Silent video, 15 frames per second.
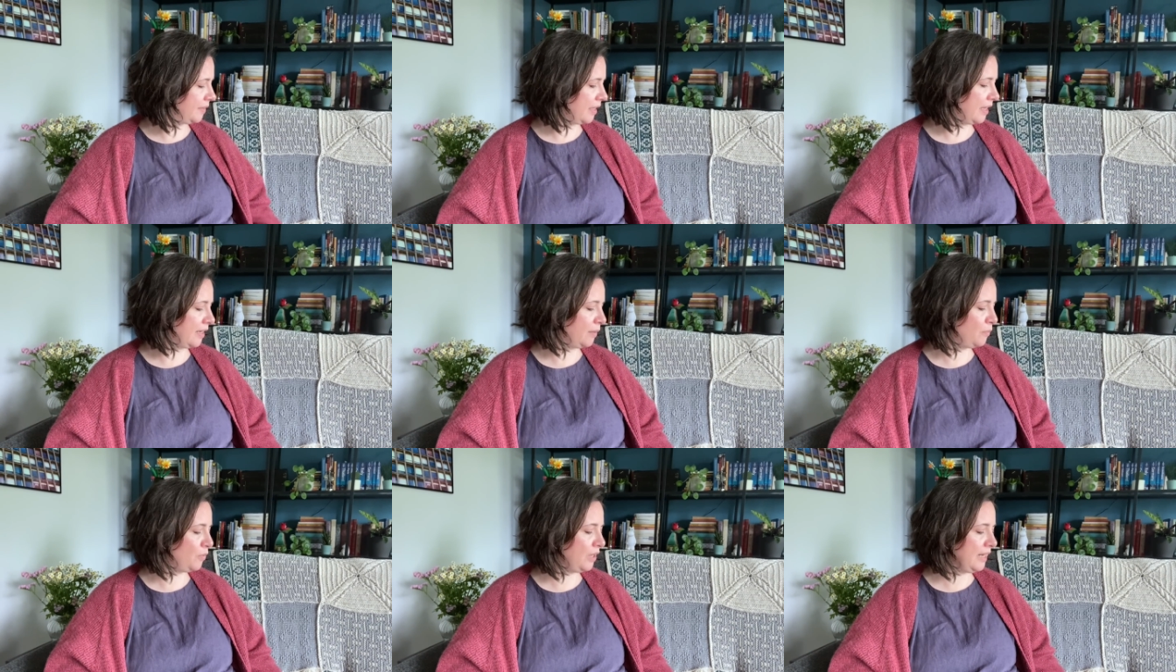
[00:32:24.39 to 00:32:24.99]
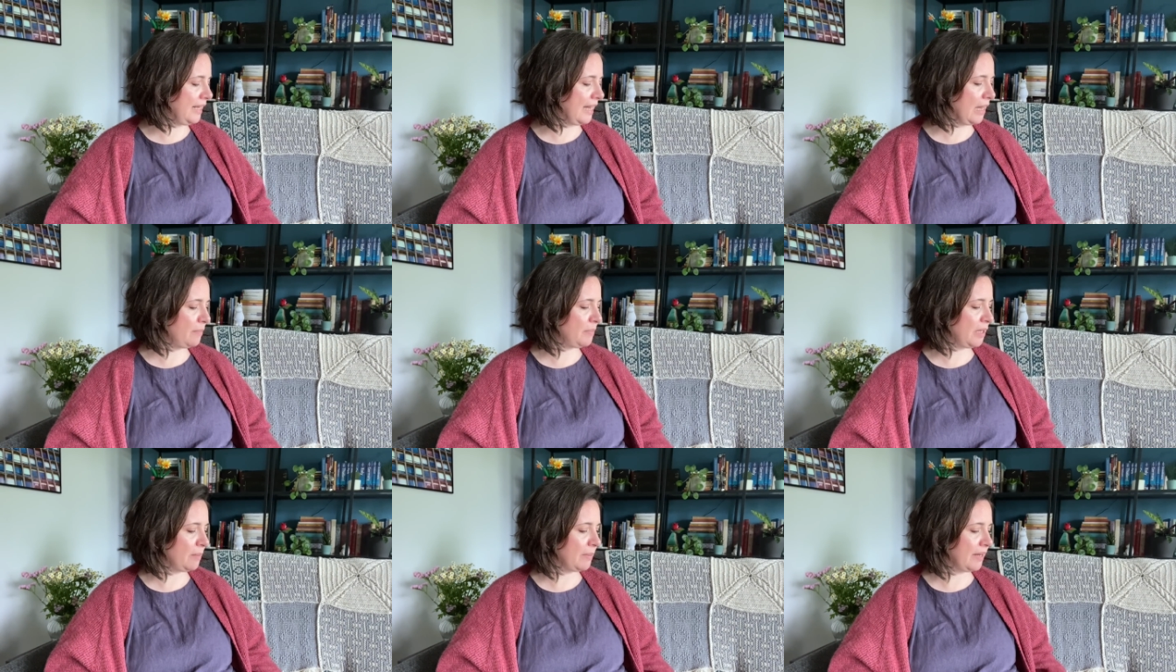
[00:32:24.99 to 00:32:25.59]
And I'm really
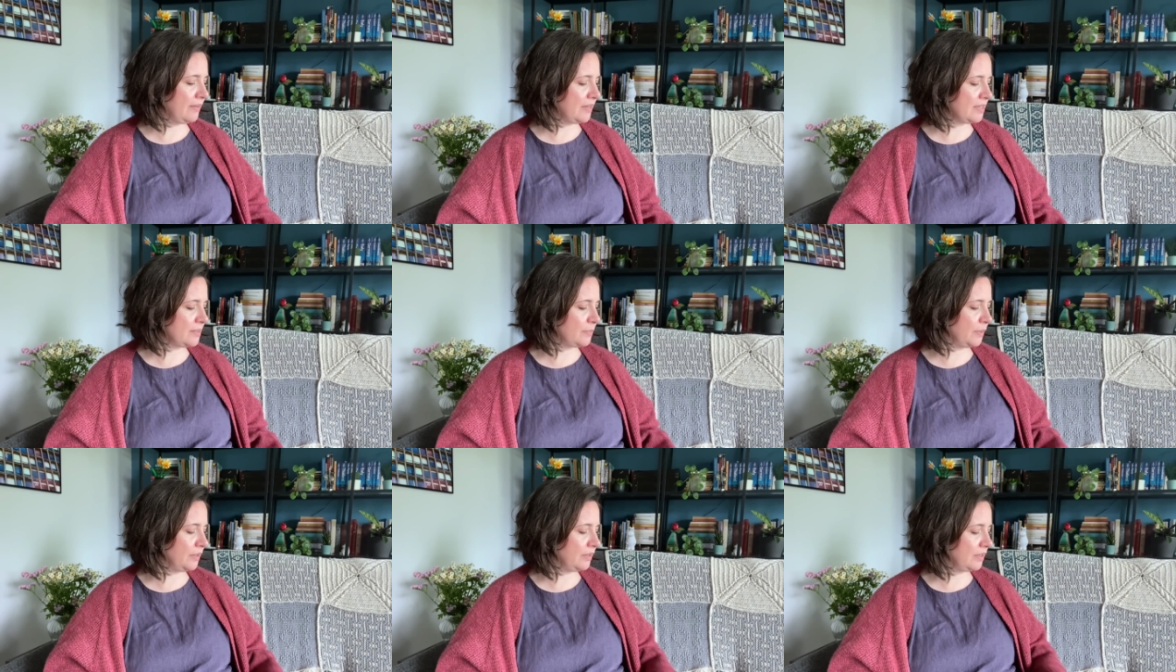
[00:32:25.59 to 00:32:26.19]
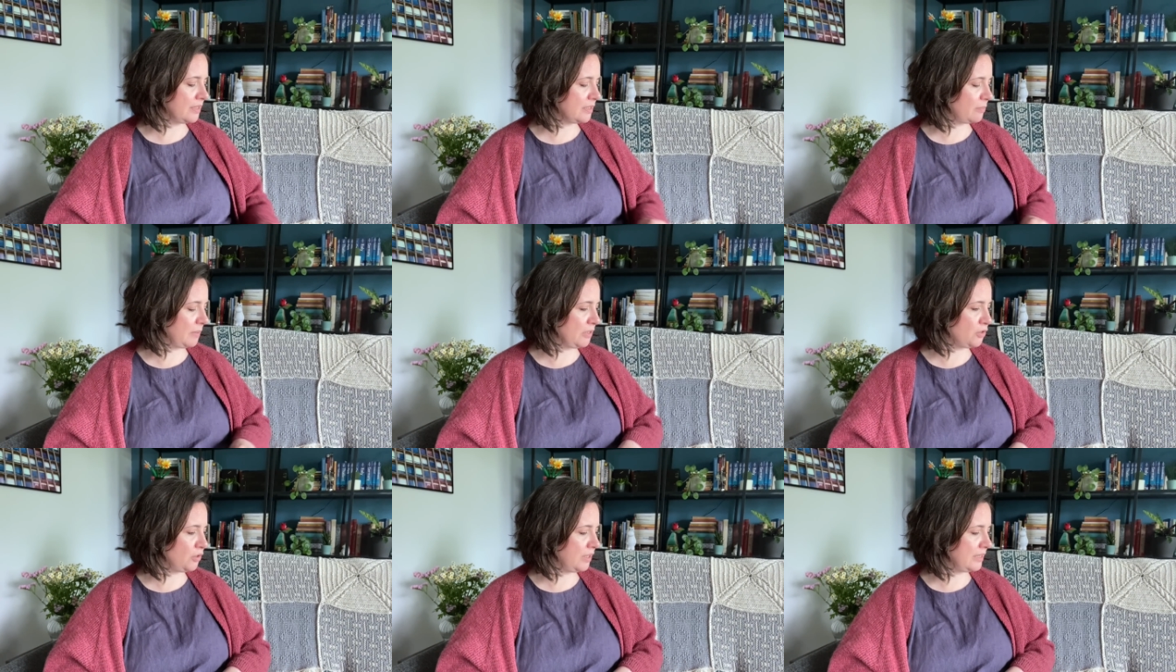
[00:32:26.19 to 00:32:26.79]
happy about this one because I've been
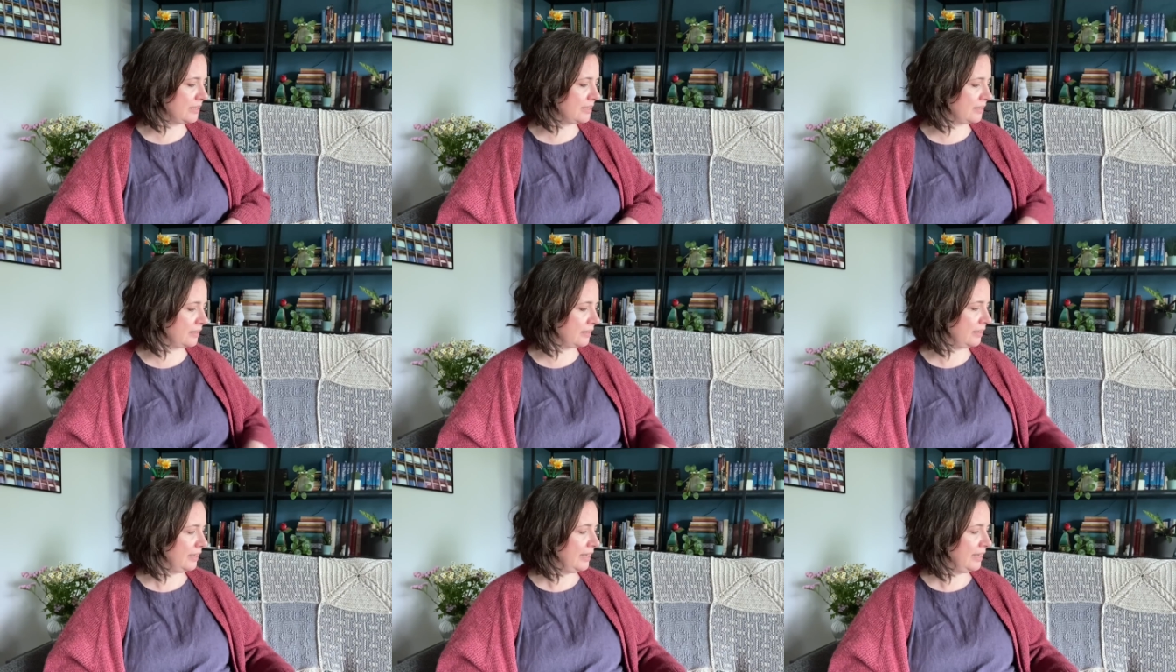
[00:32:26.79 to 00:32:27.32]
trying to